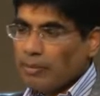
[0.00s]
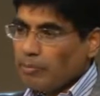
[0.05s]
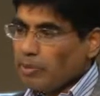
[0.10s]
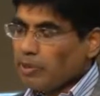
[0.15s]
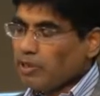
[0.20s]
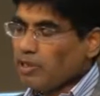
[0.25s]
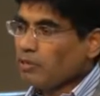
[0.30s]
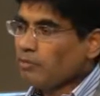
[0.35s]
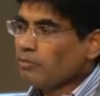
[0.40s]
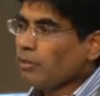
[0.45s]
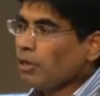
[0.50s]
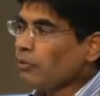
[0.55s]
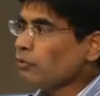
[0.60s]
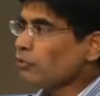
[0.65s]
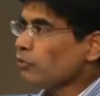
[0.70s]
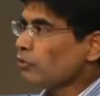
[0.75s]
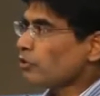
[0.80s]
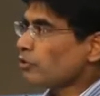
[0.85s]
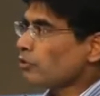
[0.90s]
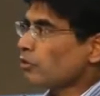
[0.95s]
But then
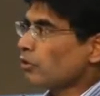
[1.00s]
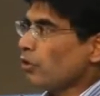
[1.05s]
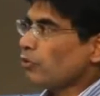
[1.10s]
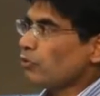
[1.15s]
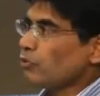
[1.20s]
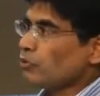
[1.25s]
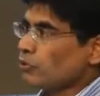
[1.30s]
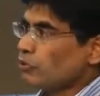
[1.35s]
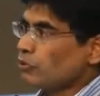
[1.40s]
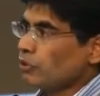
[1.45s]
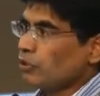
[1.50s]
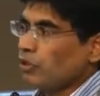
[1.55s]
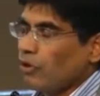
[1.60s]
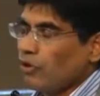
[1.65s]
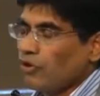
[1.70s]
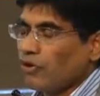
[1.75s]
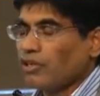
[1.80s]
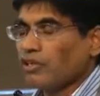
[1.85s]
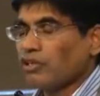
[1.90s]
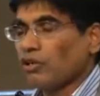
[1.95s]
Moses goes to
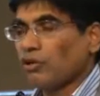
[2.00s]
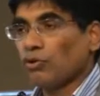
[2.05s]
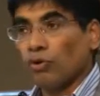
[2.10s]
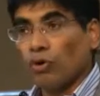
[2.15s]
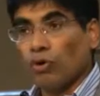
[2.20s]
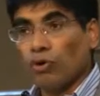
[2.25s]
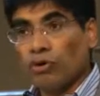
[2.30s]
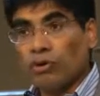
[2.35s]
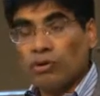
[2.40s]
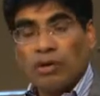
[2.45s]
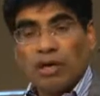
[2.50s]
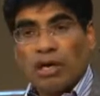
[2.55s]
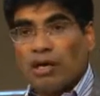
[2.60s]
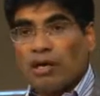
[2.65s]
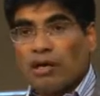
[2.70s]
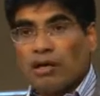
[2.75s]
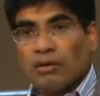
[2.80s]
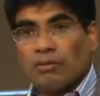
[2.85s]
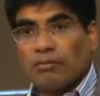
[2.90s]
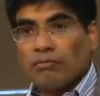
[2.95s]
God and said, Lord,
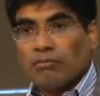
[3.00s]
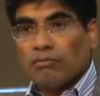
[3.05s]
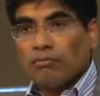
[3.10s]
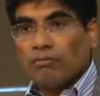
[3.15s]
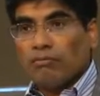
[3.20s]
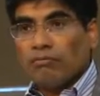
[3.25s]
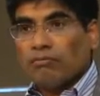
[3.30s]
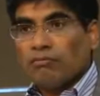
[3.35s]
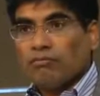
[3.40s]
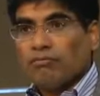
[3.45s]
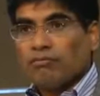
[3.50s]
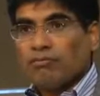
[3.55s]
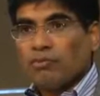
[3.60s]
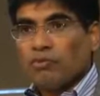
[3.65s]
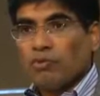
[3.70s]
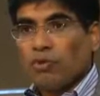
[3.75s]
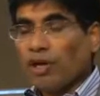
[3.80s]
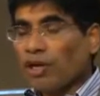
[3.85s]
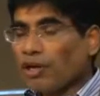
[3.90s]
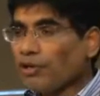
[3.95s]

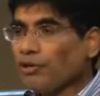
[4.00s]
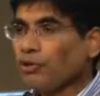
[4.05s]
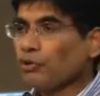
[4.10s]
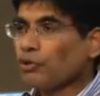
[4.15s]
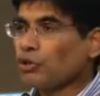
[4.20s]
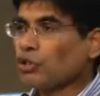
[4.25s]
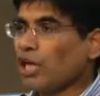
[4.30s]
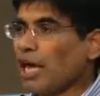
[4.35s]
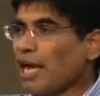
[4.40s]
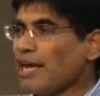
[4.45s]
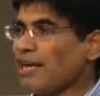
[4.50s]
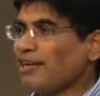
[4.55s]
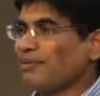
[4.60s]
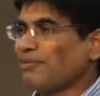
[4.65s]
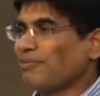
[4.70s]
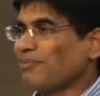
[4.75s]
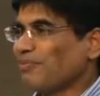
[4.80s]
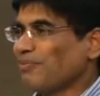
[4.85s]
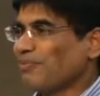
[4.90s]
what are you saying?